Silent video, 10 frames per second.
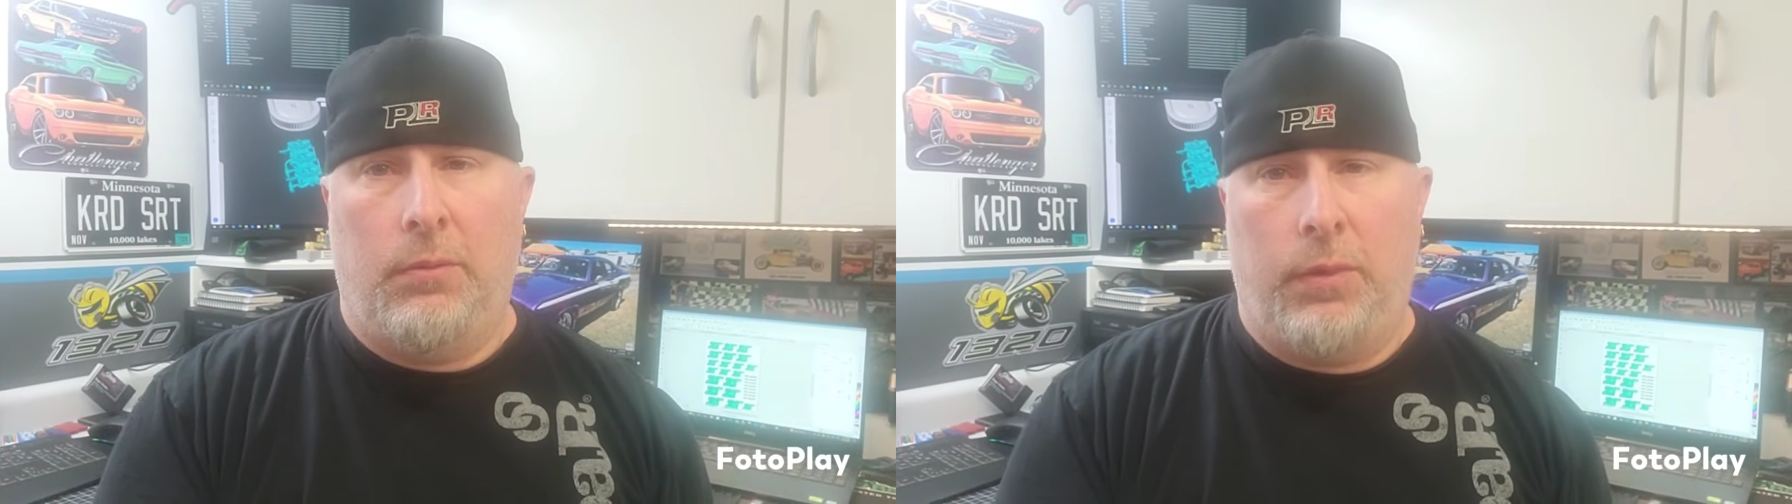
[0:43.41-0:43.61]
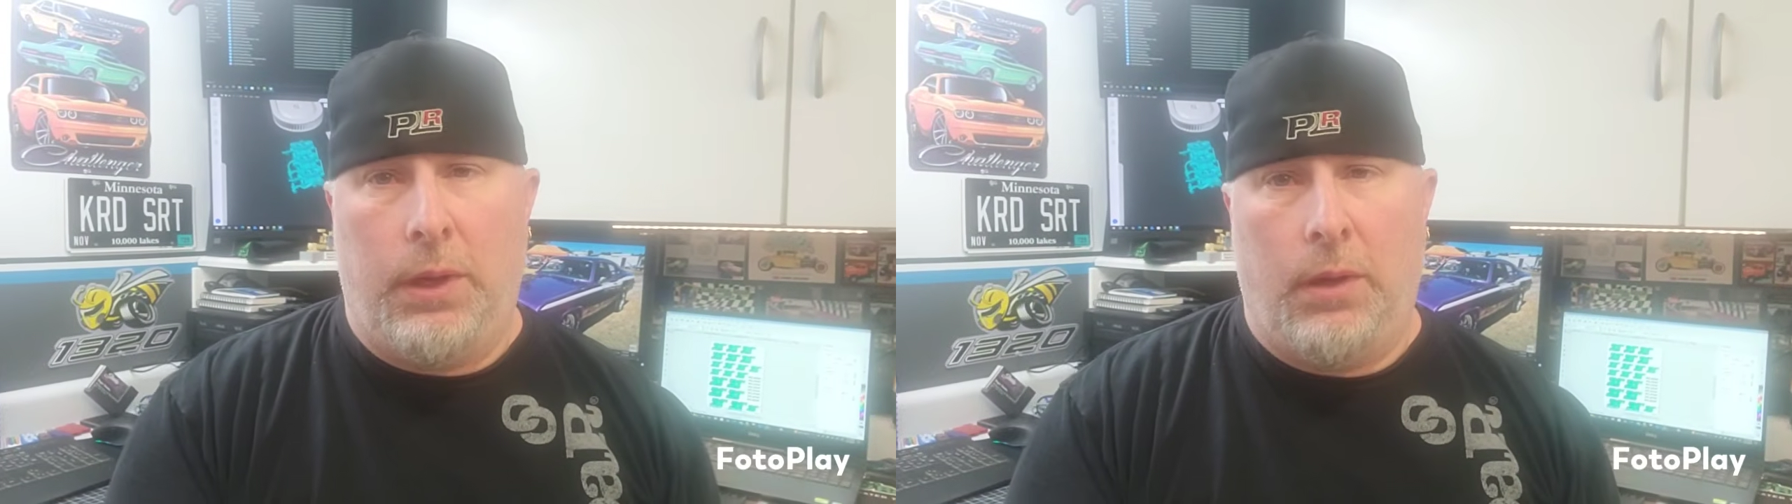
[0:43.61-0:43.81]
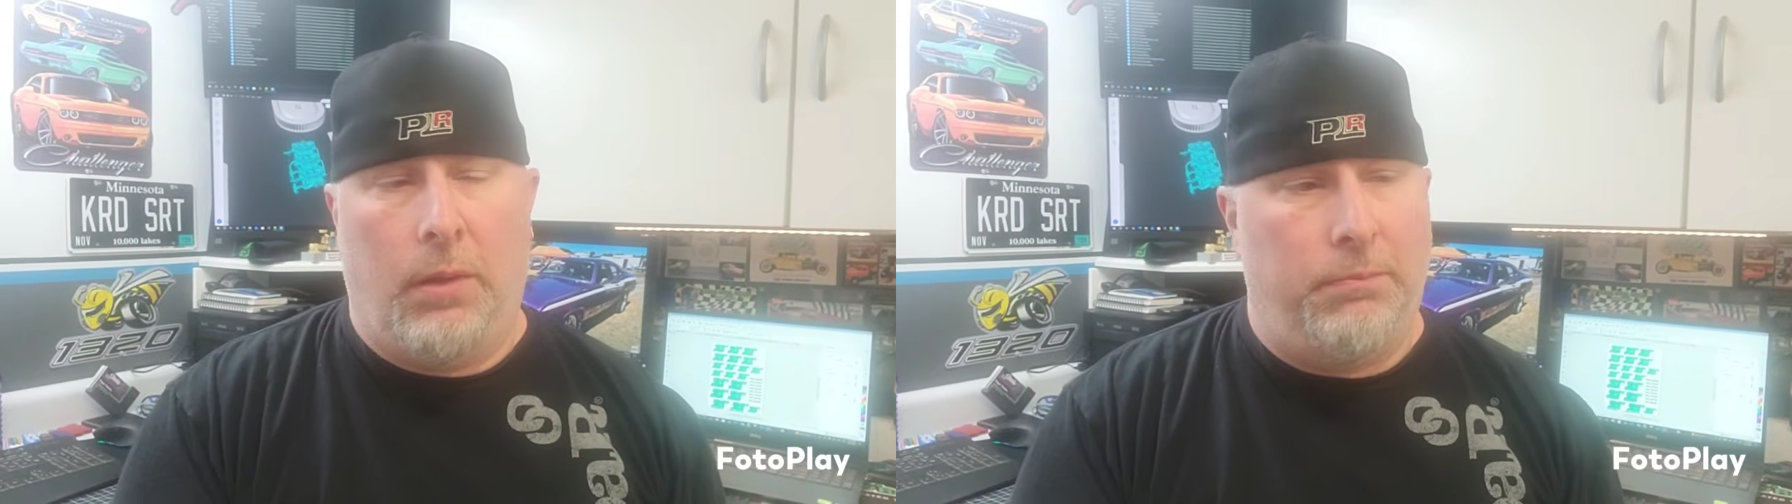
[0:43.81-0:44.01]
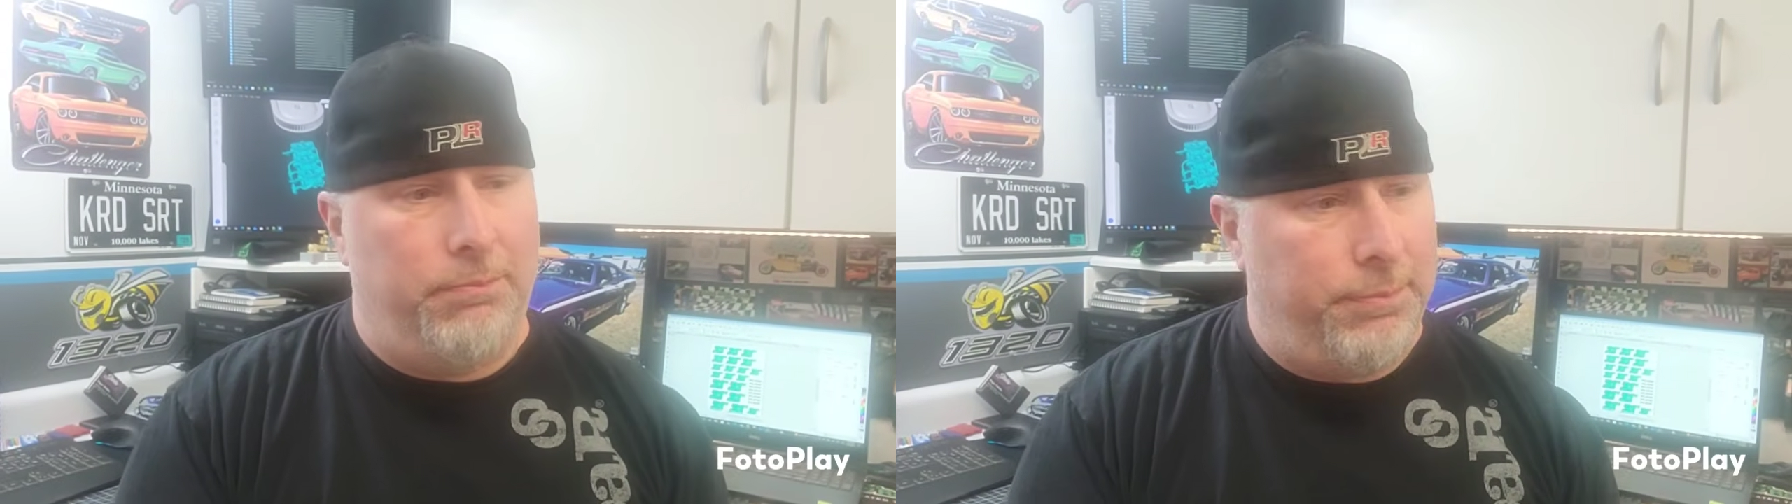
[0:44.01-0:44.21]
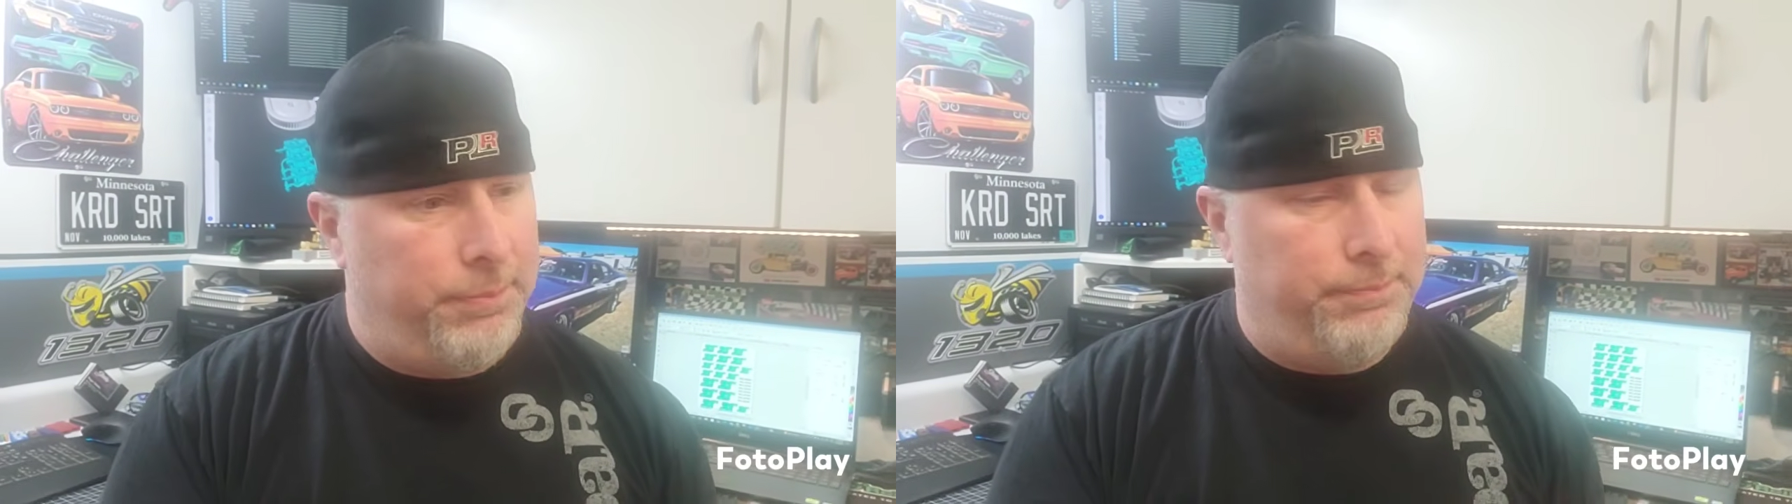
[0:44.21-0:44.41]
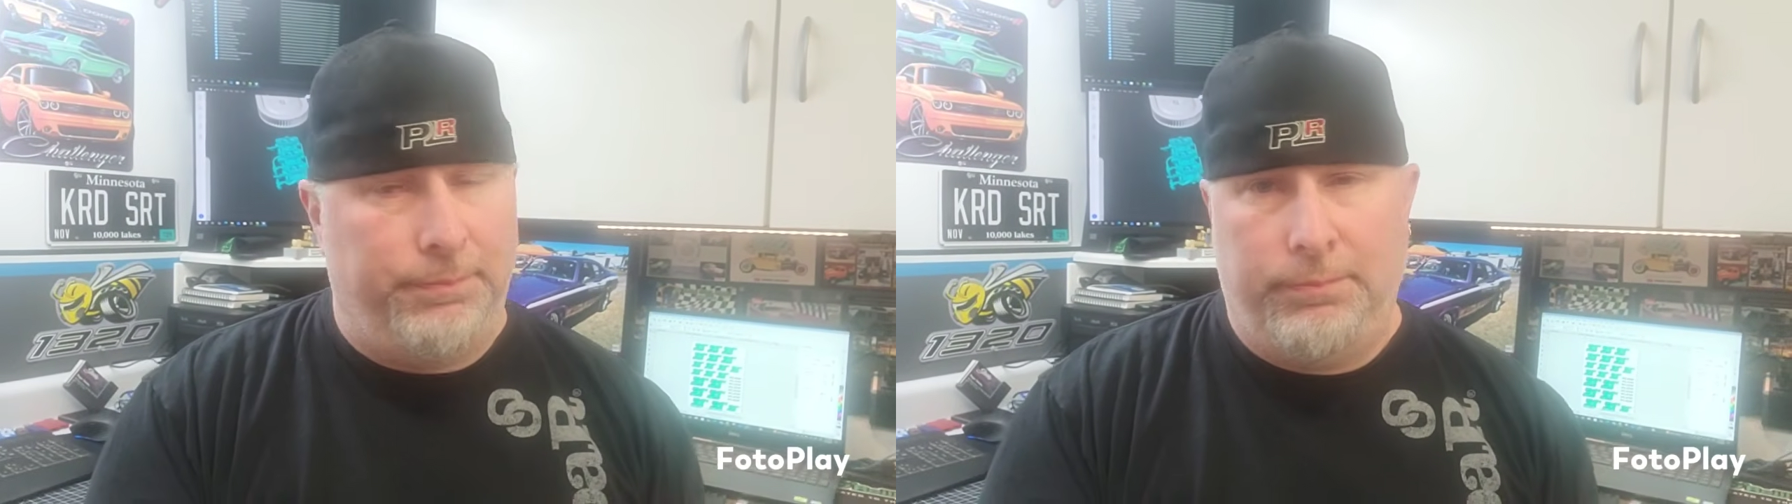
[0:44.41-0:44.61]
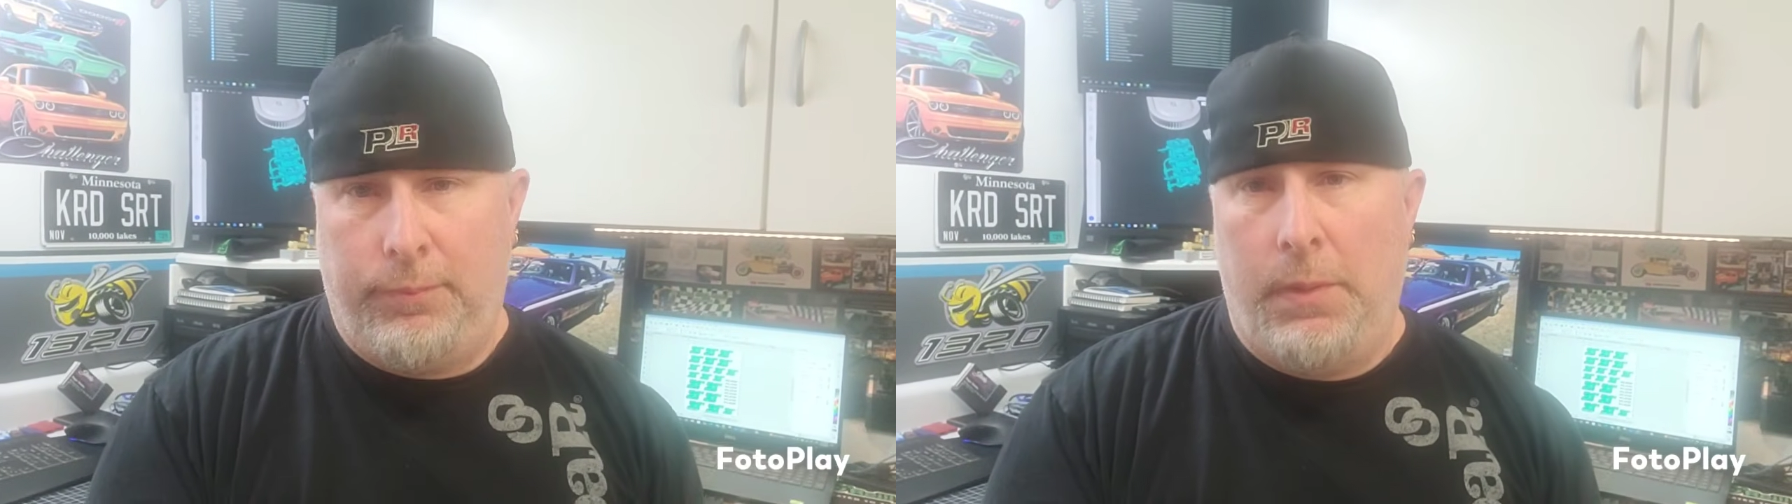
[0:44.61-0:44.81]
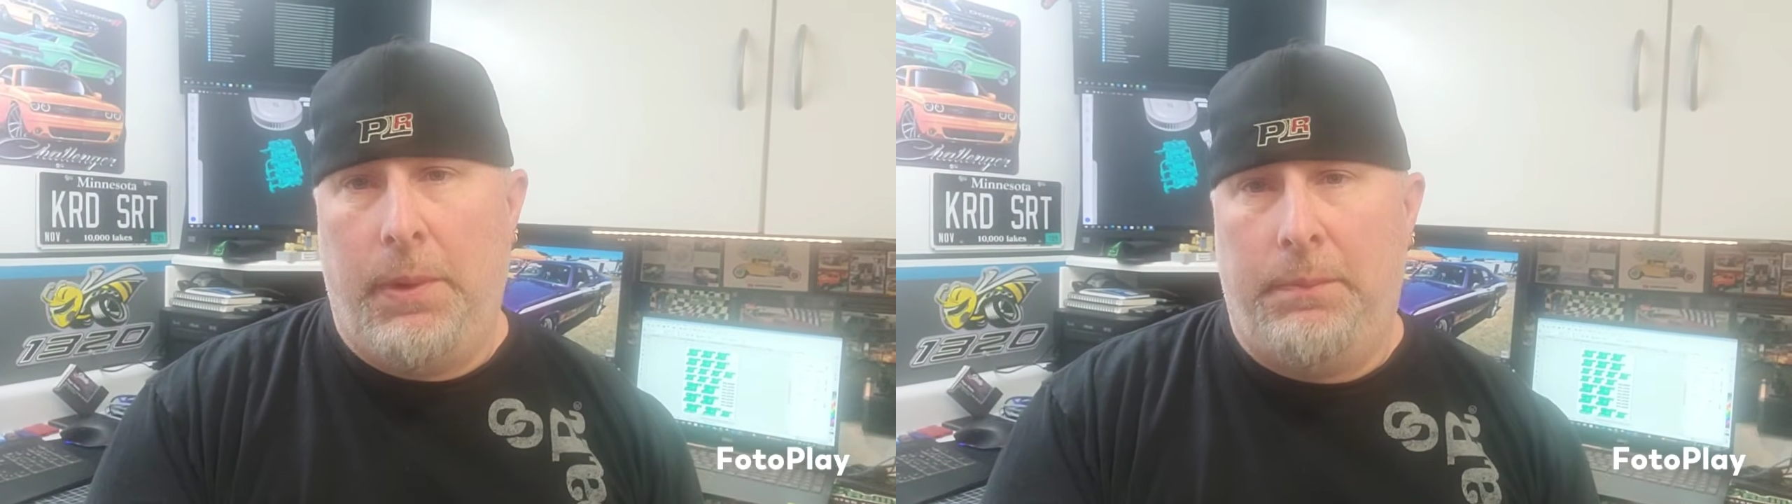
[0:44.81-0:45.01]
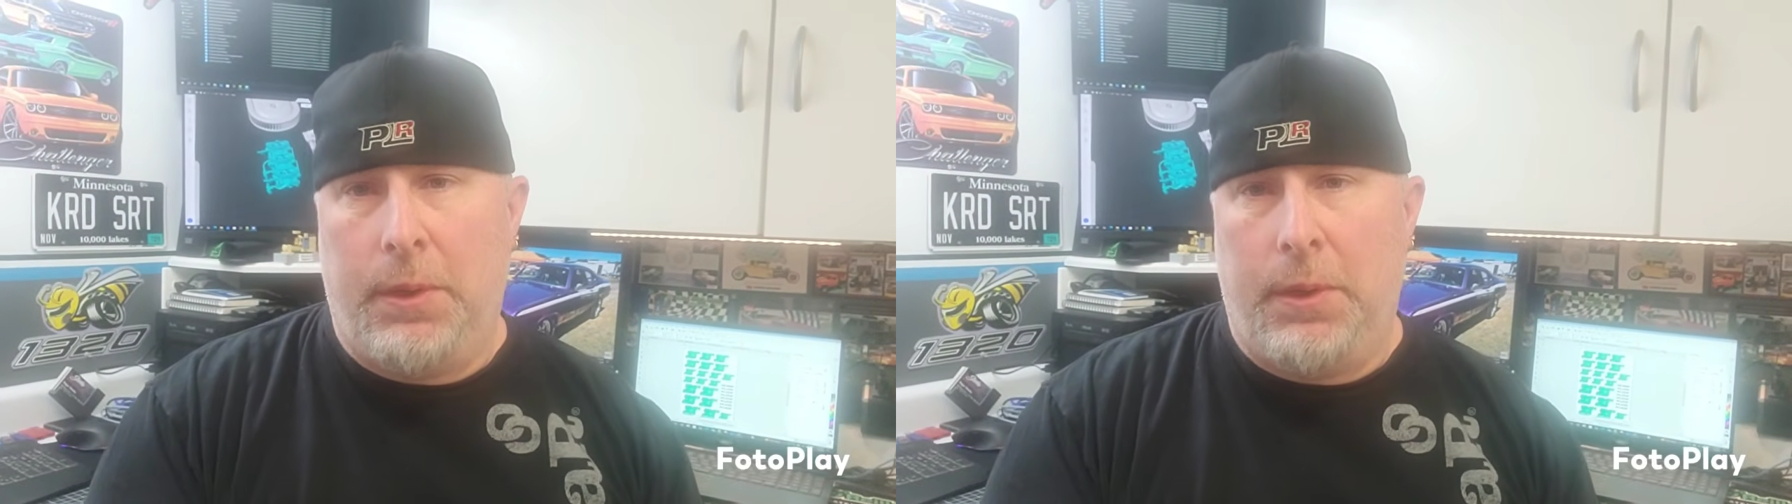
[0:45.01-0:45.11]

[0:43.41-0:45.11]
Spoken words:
We've been